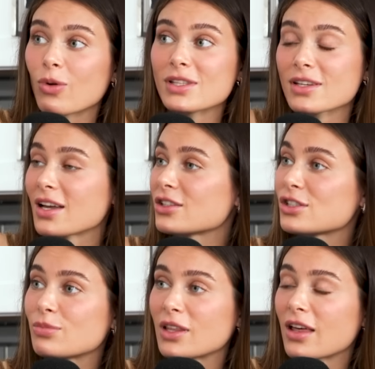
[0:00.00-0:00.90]
once again,
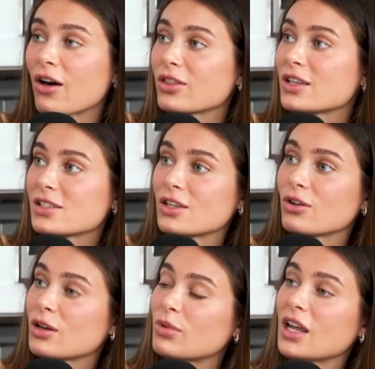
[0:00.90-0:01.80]
just be the healthiest that
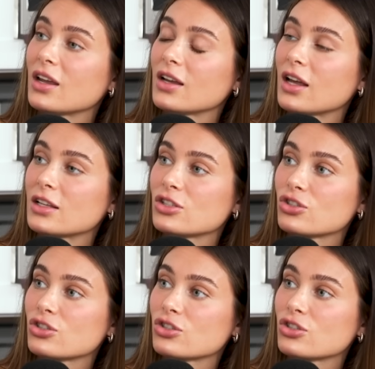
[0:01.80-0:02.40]
you can be, and